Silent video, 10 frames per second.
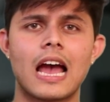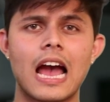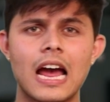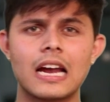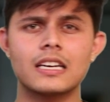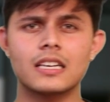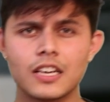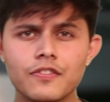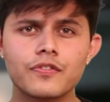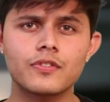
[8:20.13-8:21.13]
and
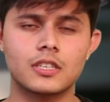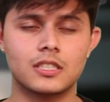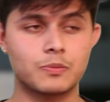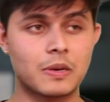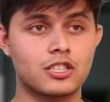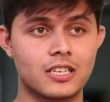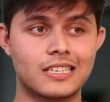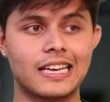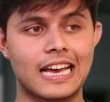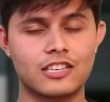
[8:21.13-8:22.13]
if especially